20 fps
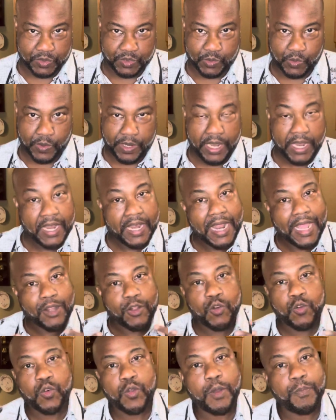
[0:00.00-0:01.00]
to it. And I
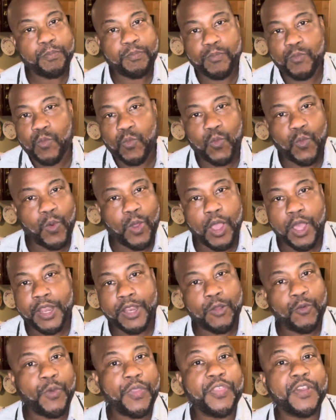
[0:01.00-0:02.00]
grew up
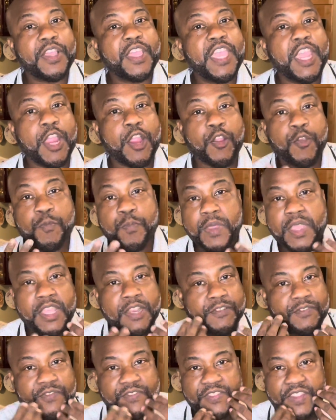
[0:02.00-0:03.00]
with a
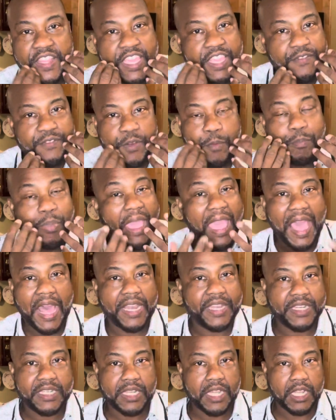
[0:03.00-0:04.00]
Caribbean flavor
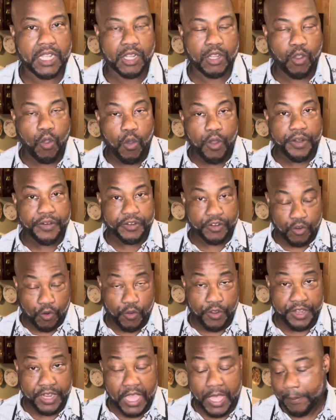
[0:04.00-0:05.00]
palette
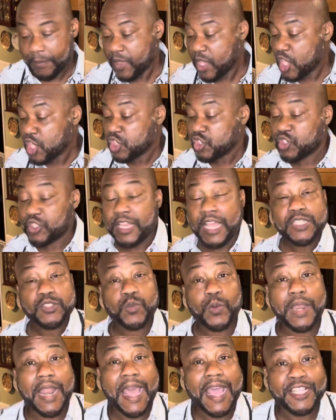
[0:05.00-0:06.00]
growing up. So that's
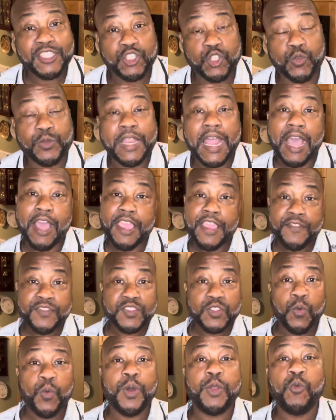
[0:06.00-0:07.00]
what I do. Now, if
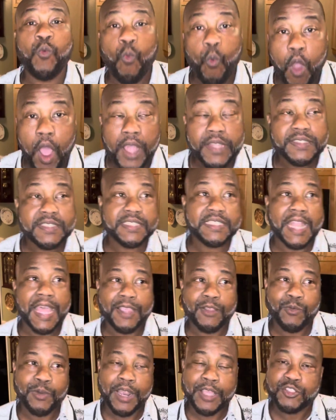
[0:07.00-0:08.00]
someone wants,
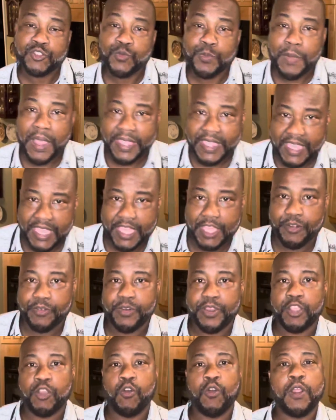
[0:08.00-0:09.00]
like when I do my
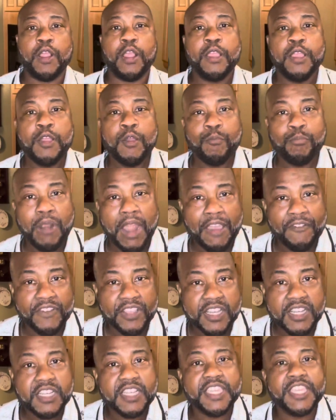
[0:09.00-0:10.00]
catering or private
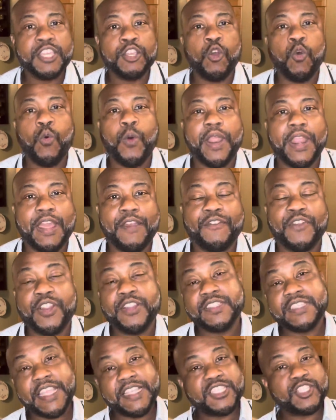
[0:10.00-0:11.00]
cooking or whatever,
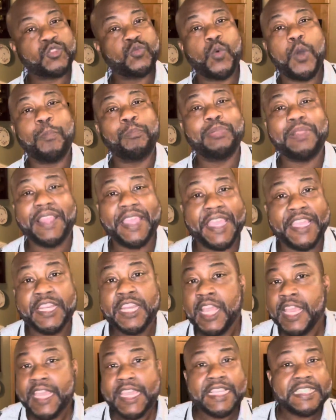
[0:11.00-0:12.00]
and they just want plain
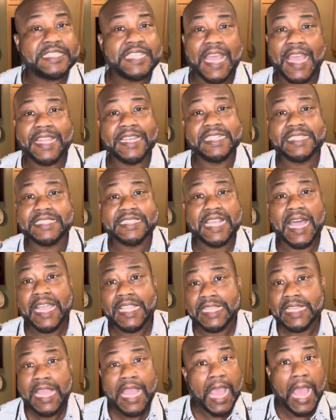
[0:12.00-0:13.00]
Italian
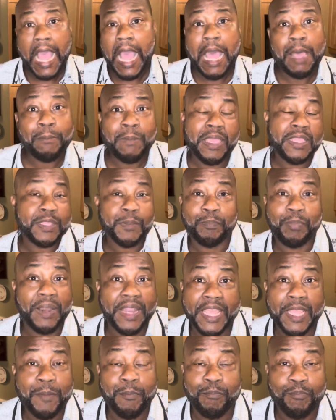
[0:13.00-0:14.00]
lasagna, I make the
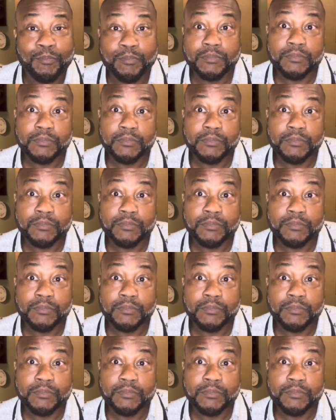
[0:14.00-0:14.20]
plain